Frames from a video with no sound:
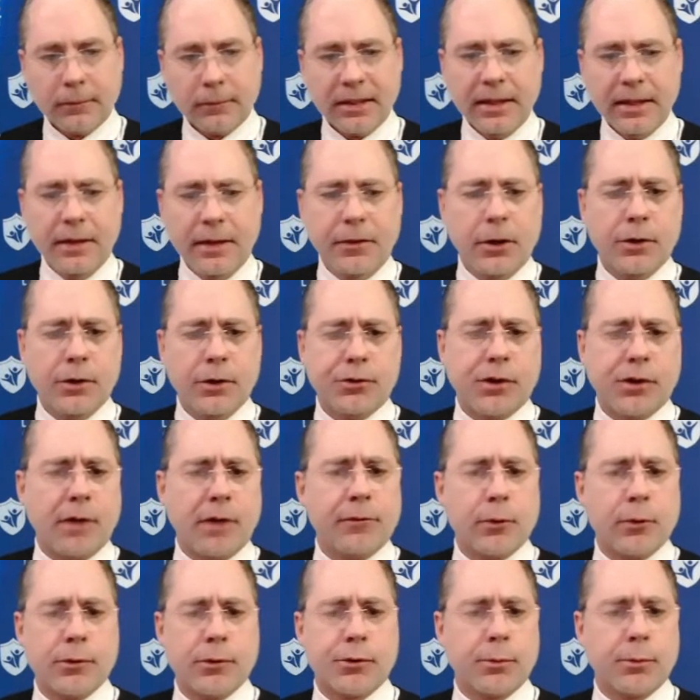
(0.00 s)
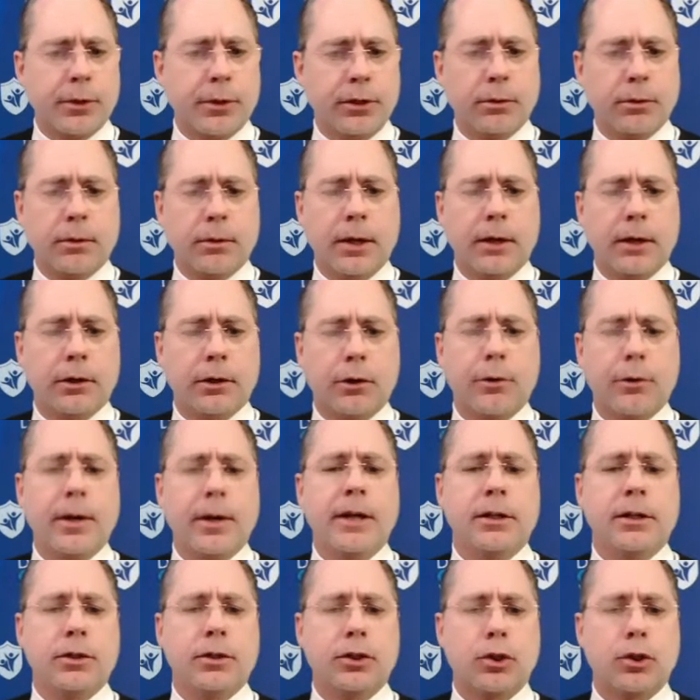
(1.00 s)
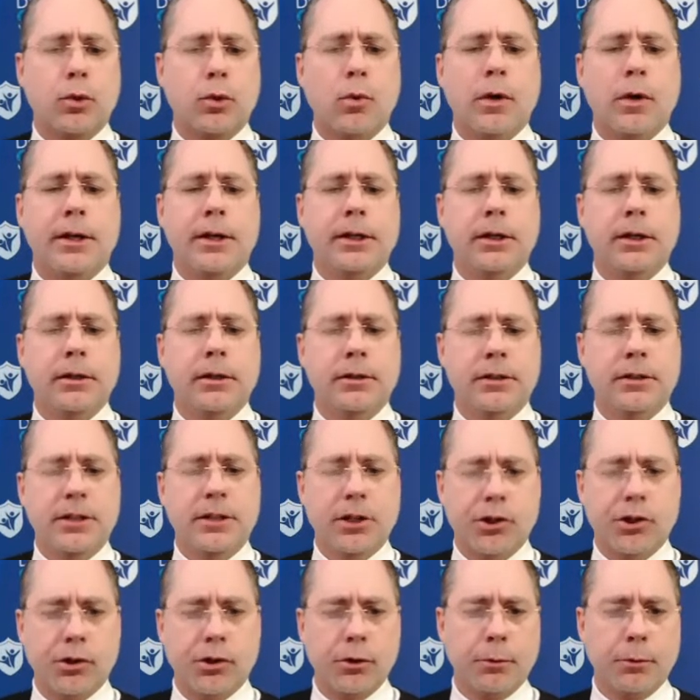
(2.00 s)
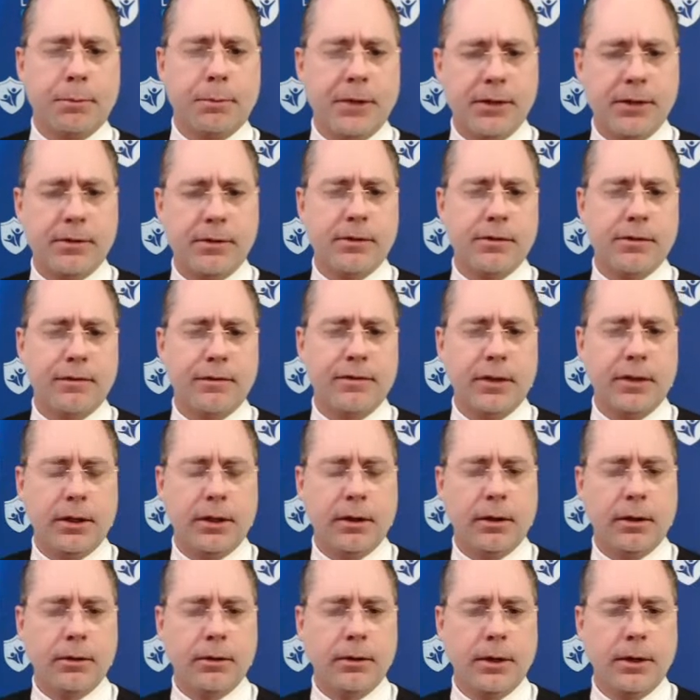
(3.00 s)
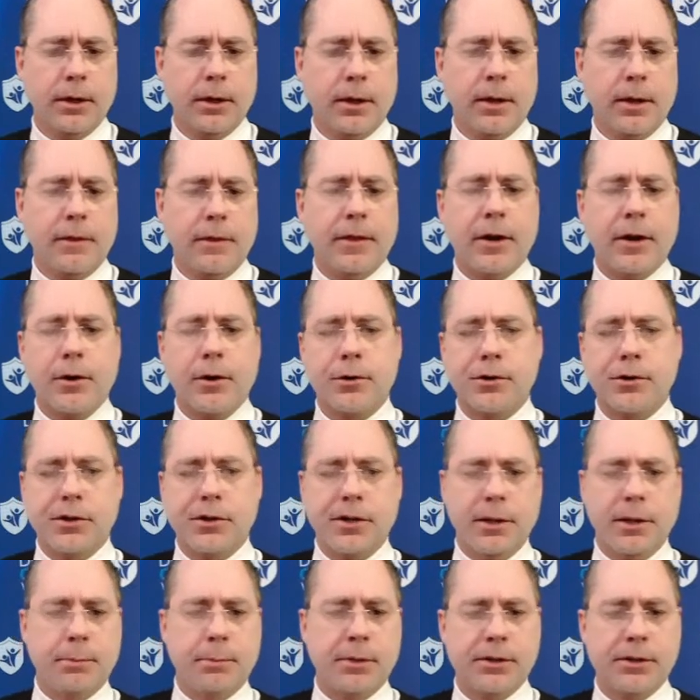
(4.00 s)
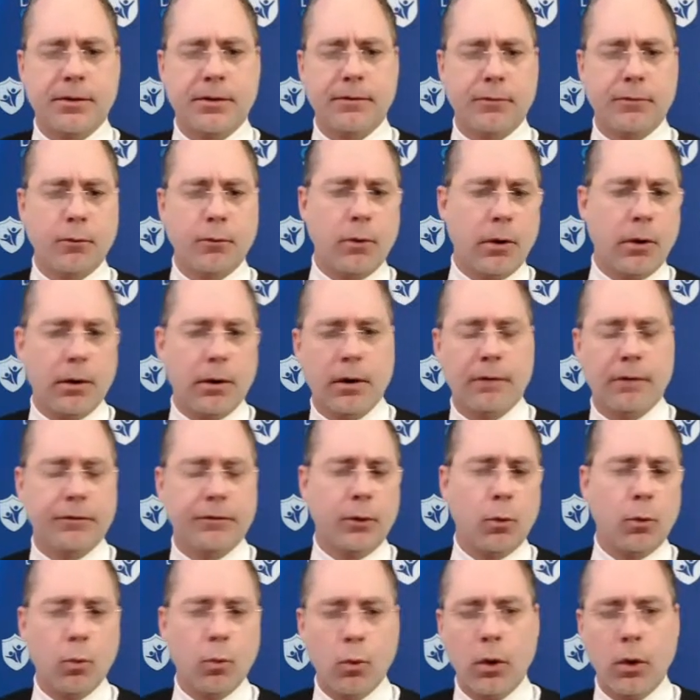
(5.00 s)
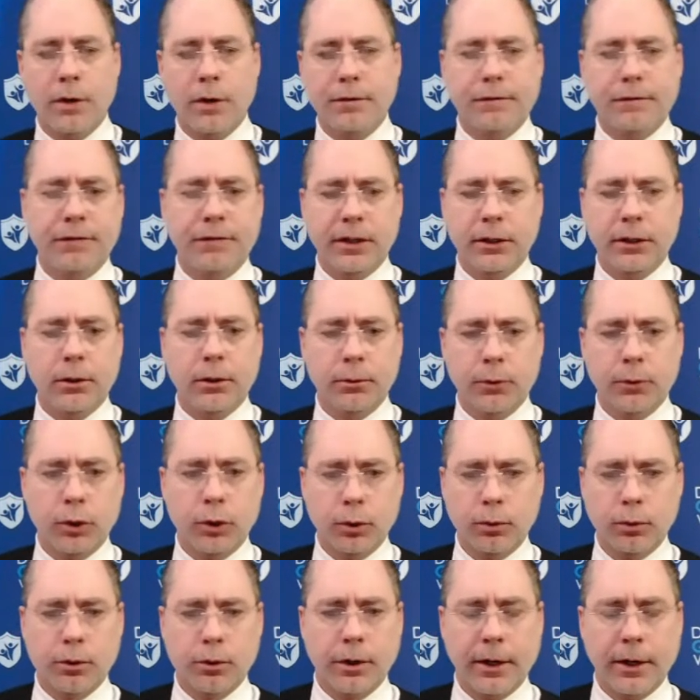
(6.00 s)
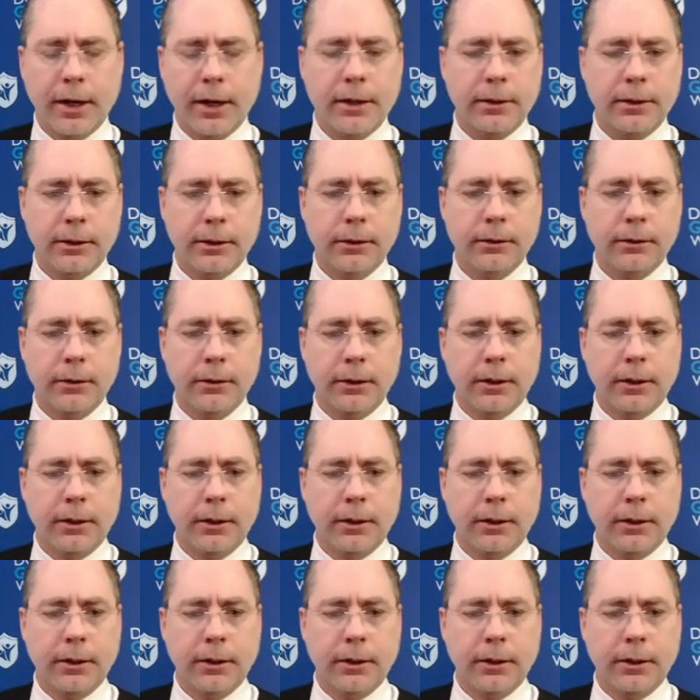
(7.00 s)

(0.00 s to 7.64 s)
and there are softwares where you can create 20 additional pieces of video that are snippets of the one video you created.